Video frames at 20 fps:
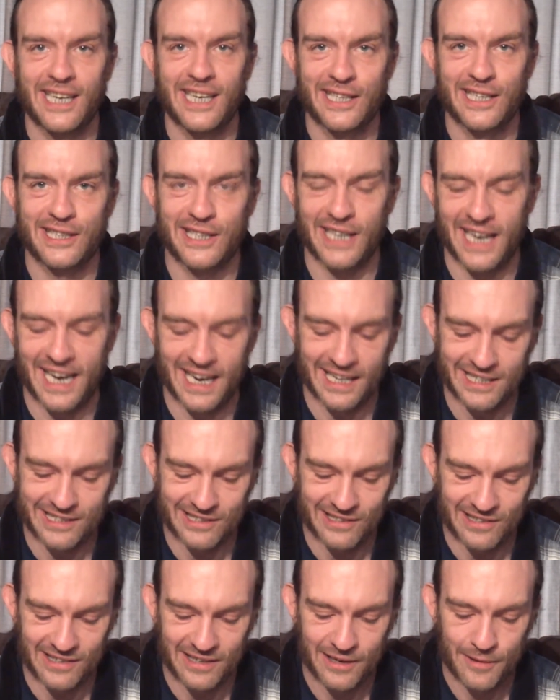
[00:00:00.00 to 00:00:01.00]
she
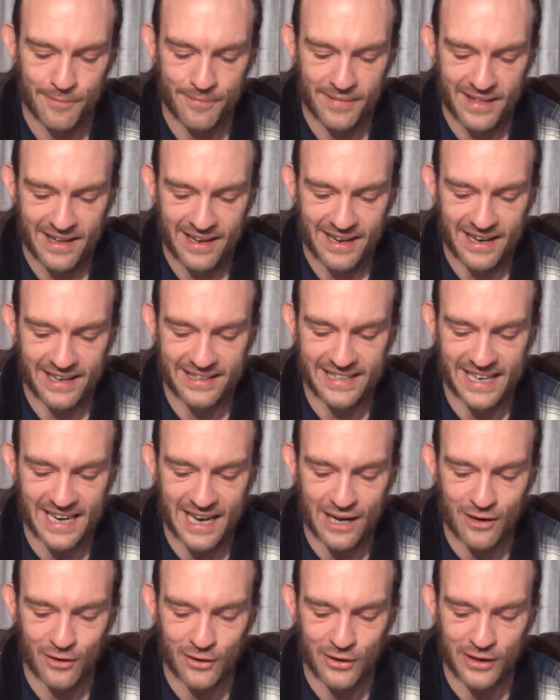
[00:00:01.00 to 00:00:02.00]
answered. At that,
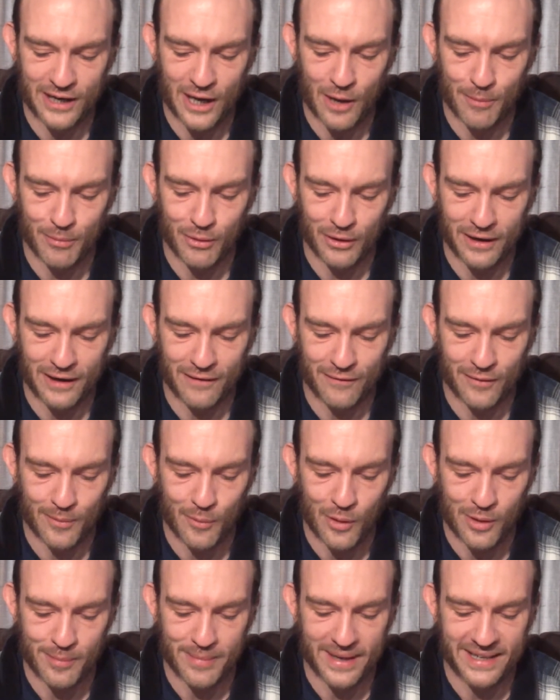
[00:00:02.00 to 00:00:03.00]
Ender couldn't help looking from
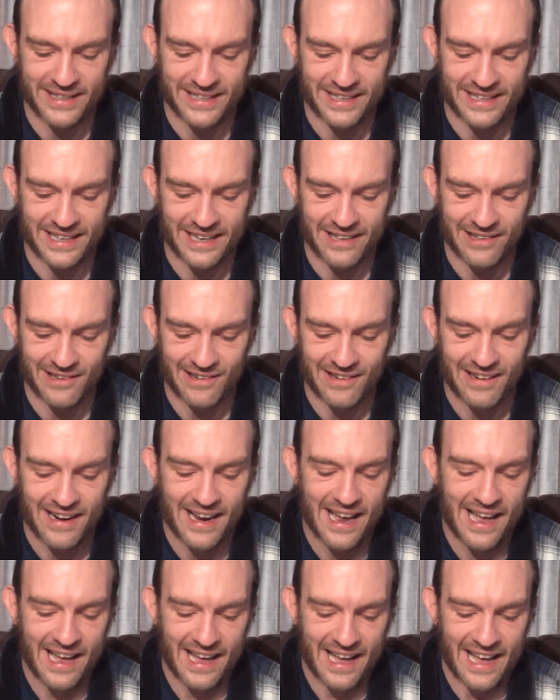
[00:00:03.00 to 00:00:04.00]
one bed to the other.
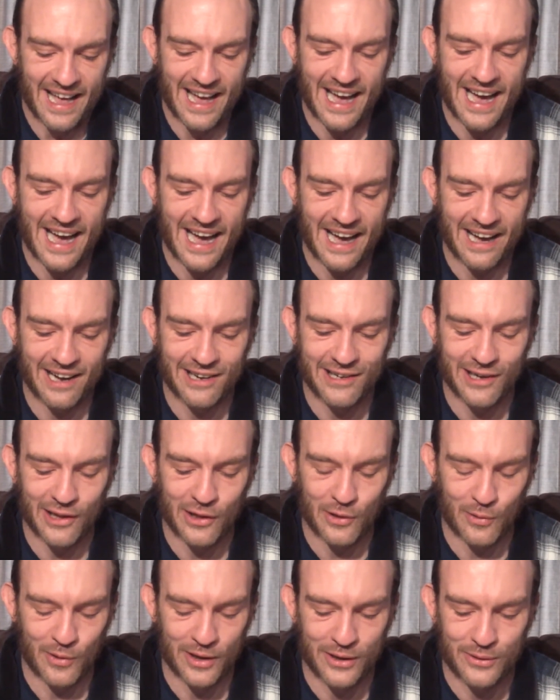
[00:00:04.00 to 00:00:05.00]
Ah,
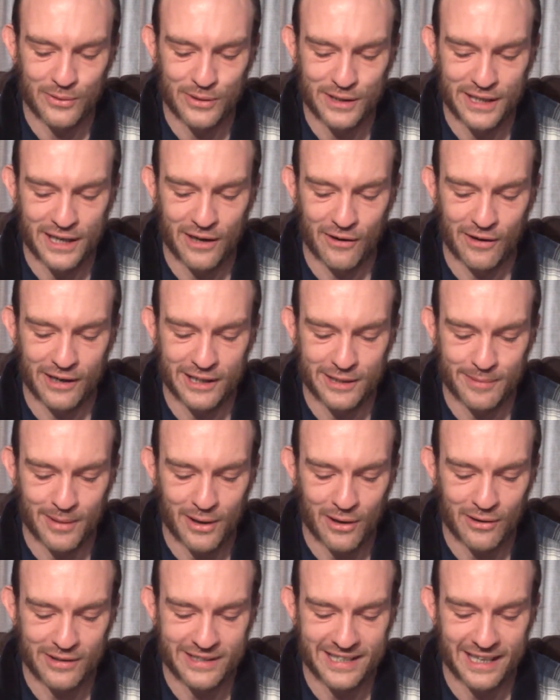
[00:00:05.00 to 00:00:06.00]
another one who's curious about
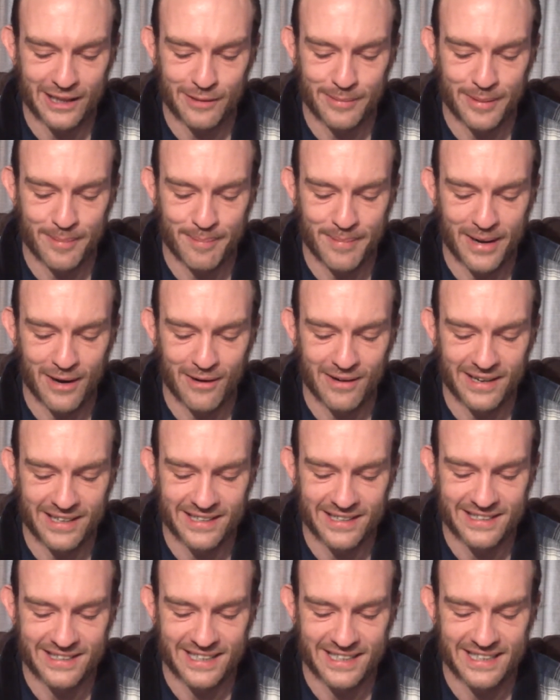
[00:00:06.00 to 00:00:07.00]
our celibate marriage,
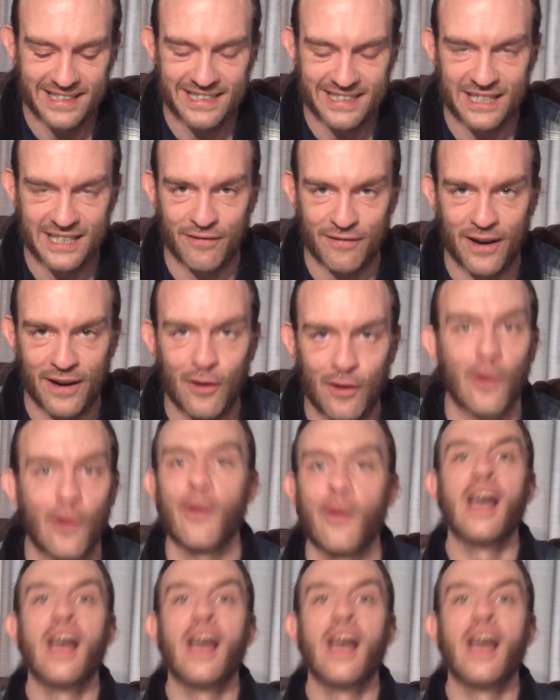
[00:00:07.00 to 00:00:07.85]
said the Pharaoh.